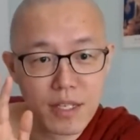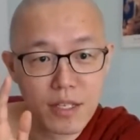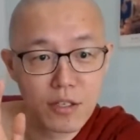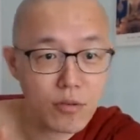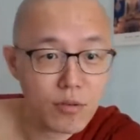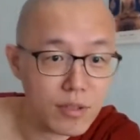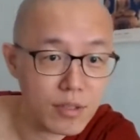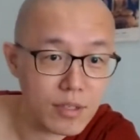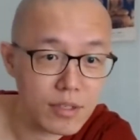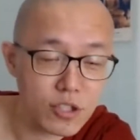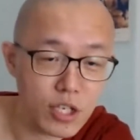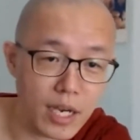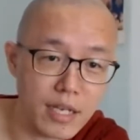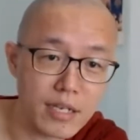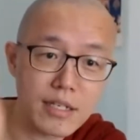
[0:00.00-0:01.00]
You know,
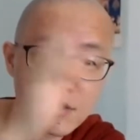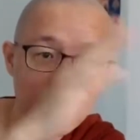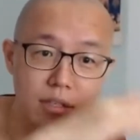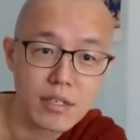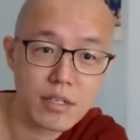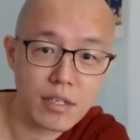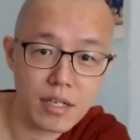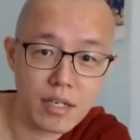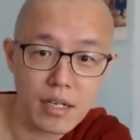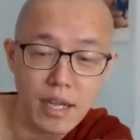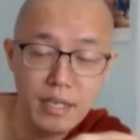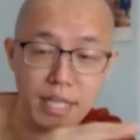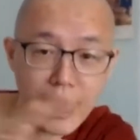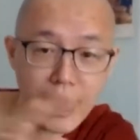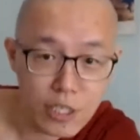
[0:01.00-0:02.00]
Chinese
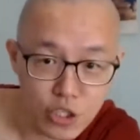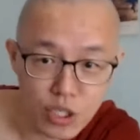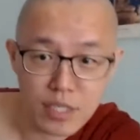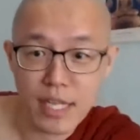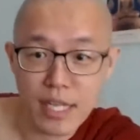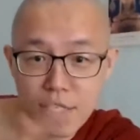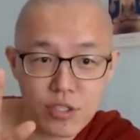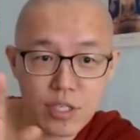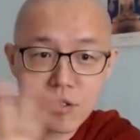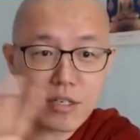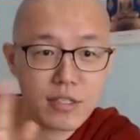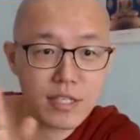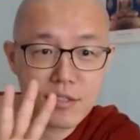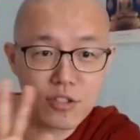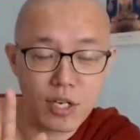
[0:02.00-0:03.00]
and Asian, not
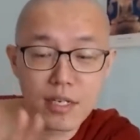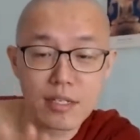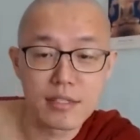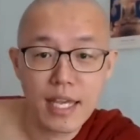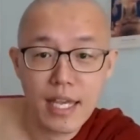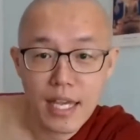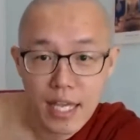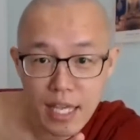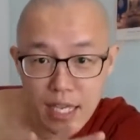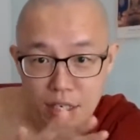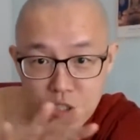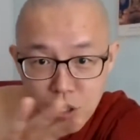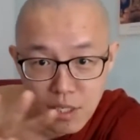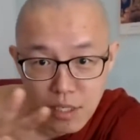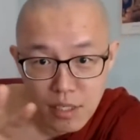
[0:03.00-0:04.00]
just Chinese,
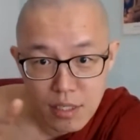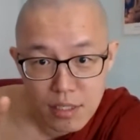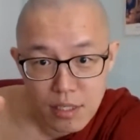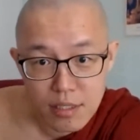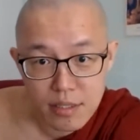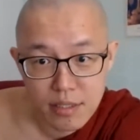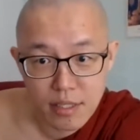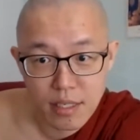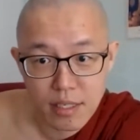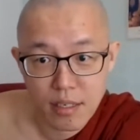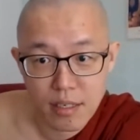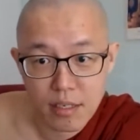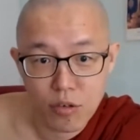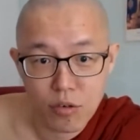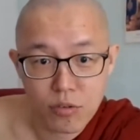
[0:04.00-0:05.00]
Asian
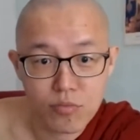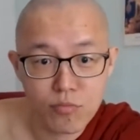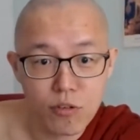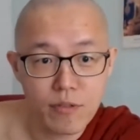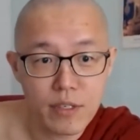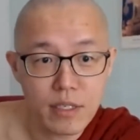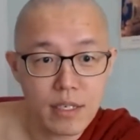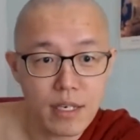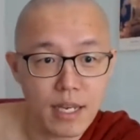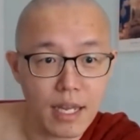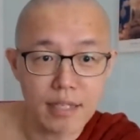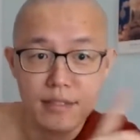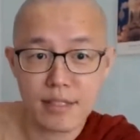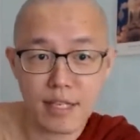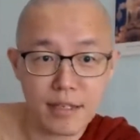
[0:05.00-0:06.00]
ghost movie
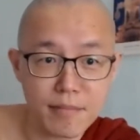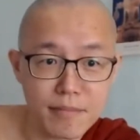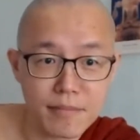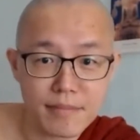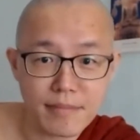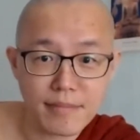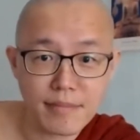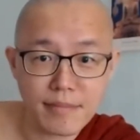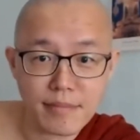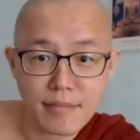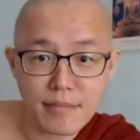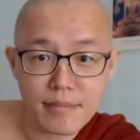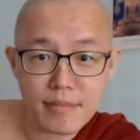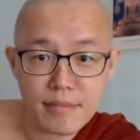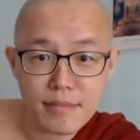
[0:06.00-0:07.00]
last time,
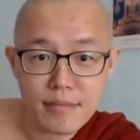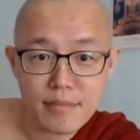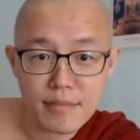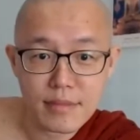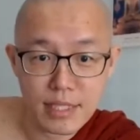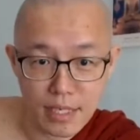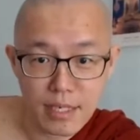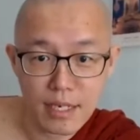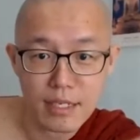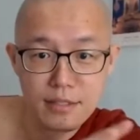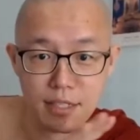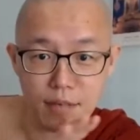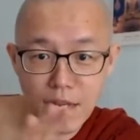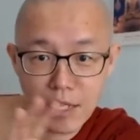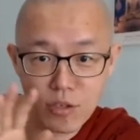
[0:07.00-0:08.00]
I
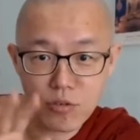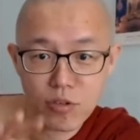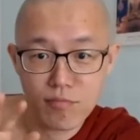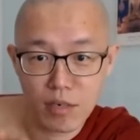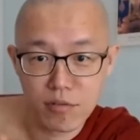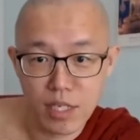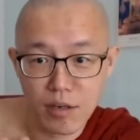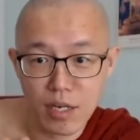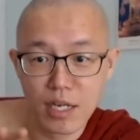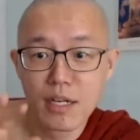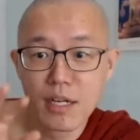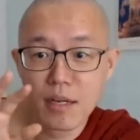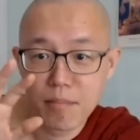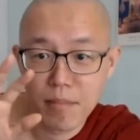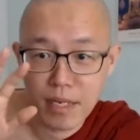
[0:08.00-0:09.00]
don't know about now,
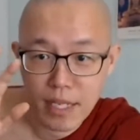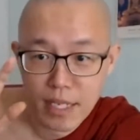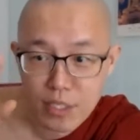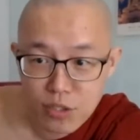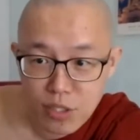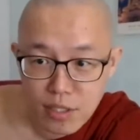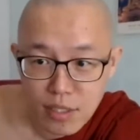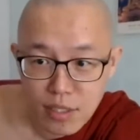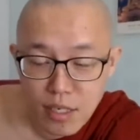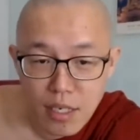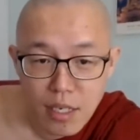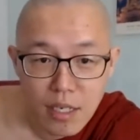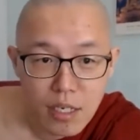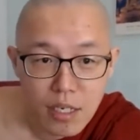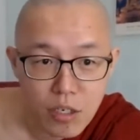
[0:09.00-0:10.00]
but Asian
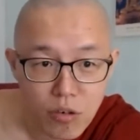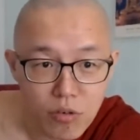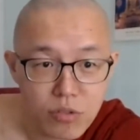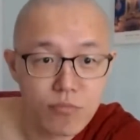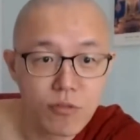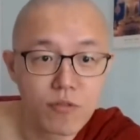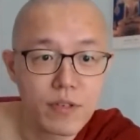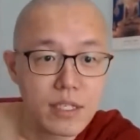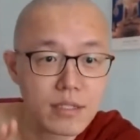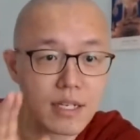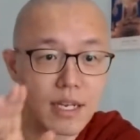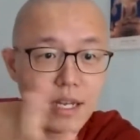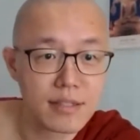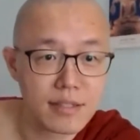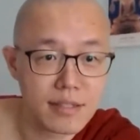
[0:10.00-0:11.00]
ghost movies
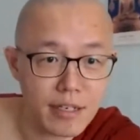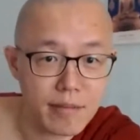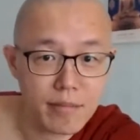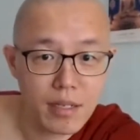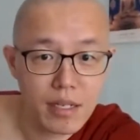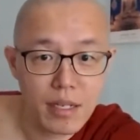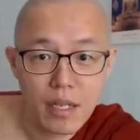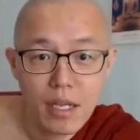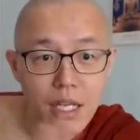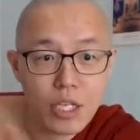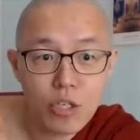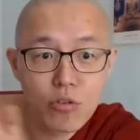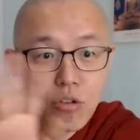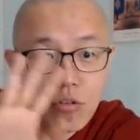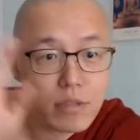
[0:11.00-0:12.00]
last time,
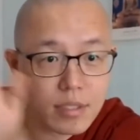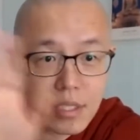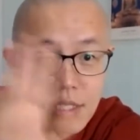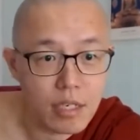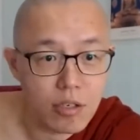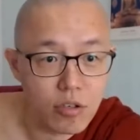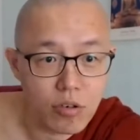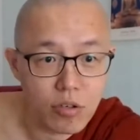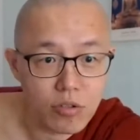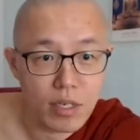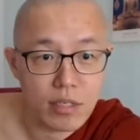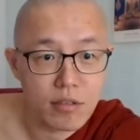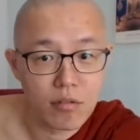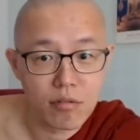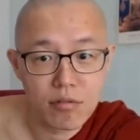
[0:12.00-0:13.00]
you don't see the ghost
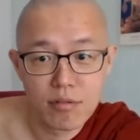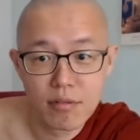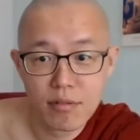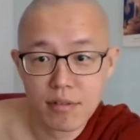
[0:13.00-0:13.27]
one, though.